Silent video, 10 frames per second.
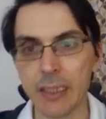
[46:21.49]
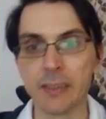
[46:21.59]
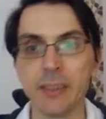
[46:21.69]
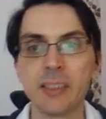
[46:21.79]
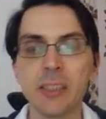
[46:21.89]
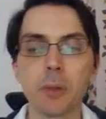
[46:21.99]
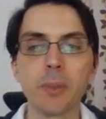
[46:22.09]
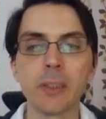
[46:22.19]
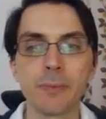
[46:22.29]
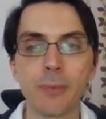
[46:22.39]
The
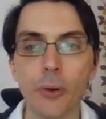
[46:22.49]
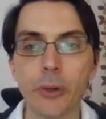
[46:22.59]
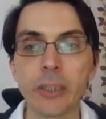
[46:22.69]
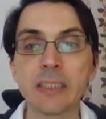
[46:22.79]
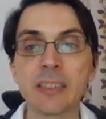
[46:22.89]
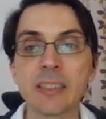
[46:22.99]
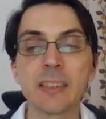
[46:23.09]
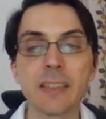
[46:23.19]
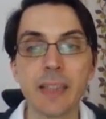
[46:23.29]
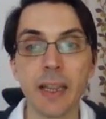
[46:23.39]
0.4 is the
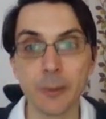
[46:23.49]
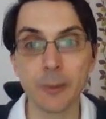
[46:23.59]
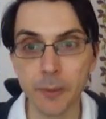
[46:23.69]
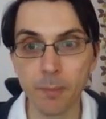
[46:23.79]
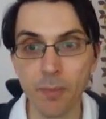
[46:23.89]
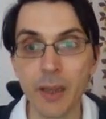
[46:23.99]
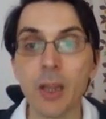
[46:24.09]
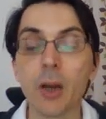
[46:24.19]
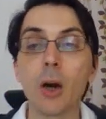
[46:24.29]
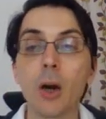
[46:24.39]
standard error
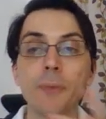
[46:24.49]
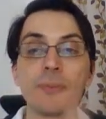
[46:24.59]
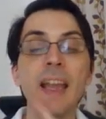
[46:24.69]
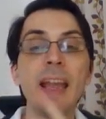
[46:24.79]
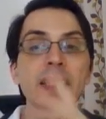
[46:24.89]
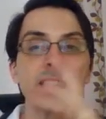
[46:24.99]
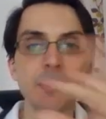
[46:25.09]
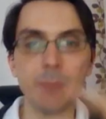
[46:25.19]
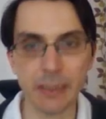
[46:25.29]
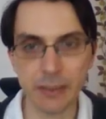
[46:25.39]
of the
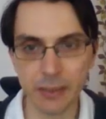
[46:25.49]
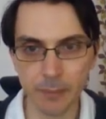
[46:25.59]
estimate.